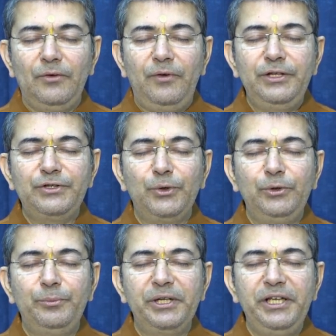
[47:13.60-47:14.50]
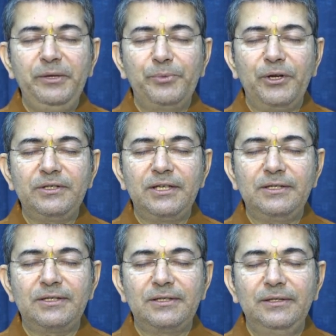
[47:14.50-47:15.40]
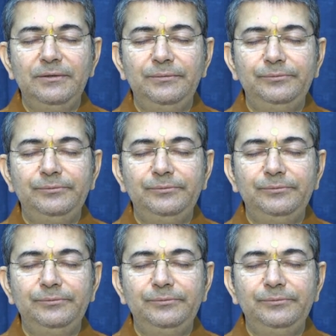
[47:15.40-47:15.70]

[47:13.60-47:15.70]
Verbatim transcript: one's own breathing process,